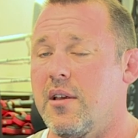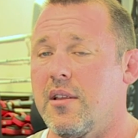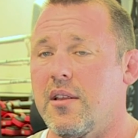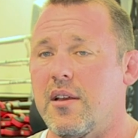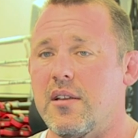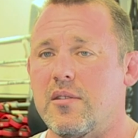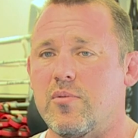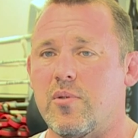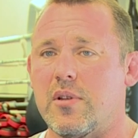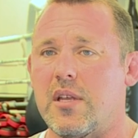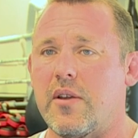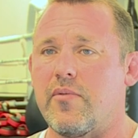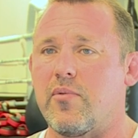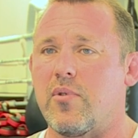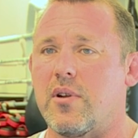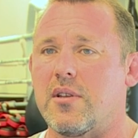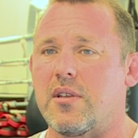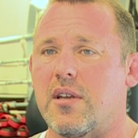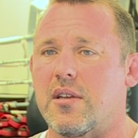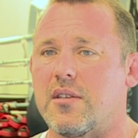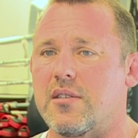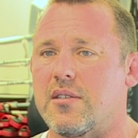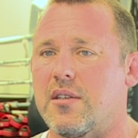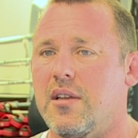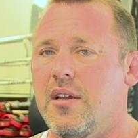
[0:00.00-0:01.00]
That's what everyone
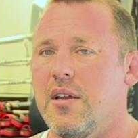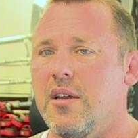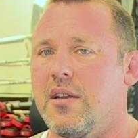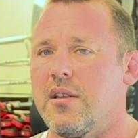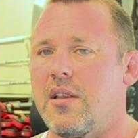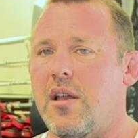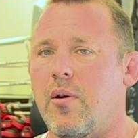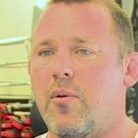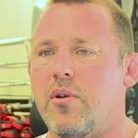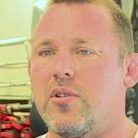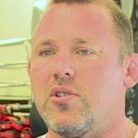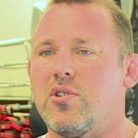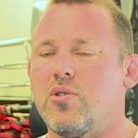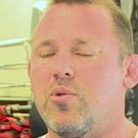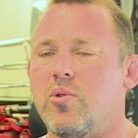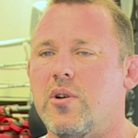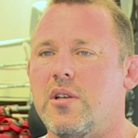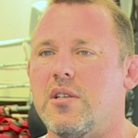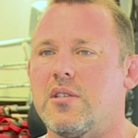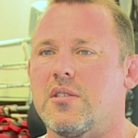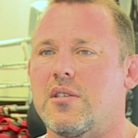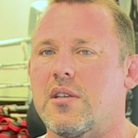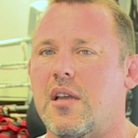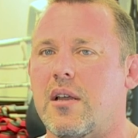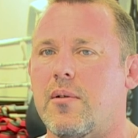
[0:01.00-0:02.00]
does. No one
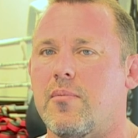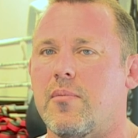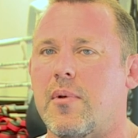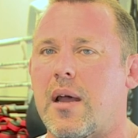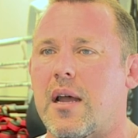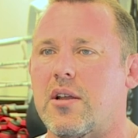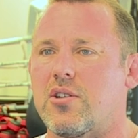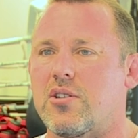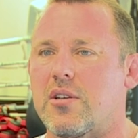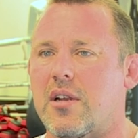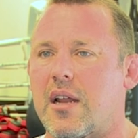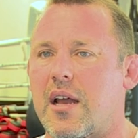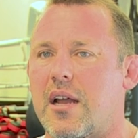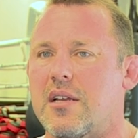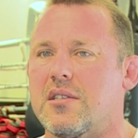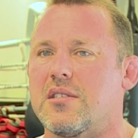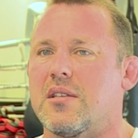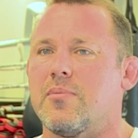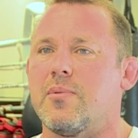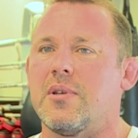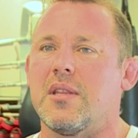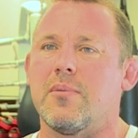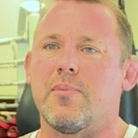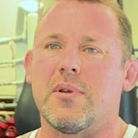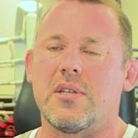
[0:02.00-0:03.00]
joins martial arts to
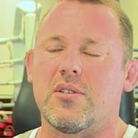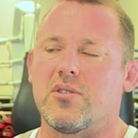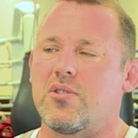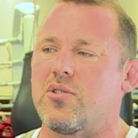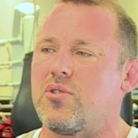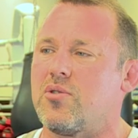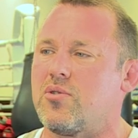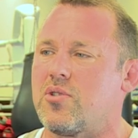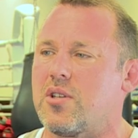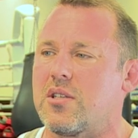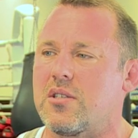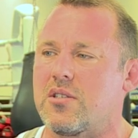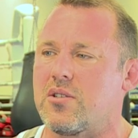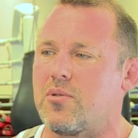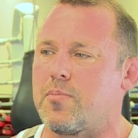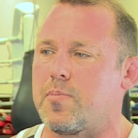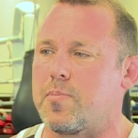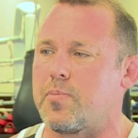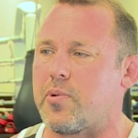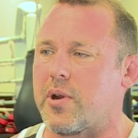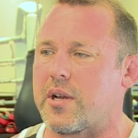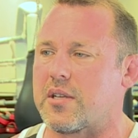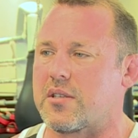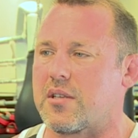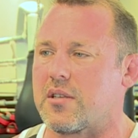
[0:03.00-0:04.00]
be the best jiu-jitsu
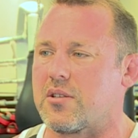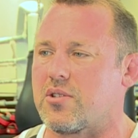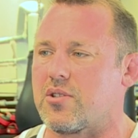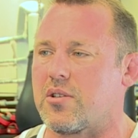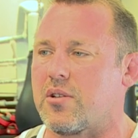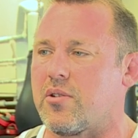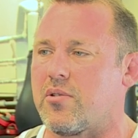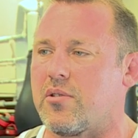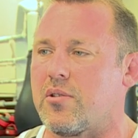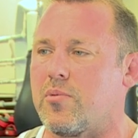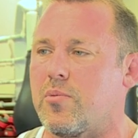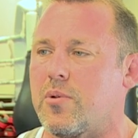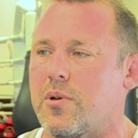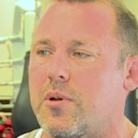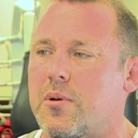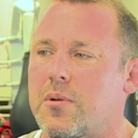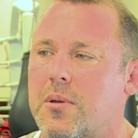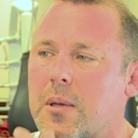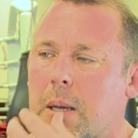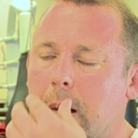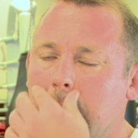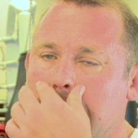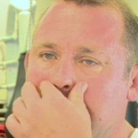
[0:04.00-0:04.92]
practitioner in the world.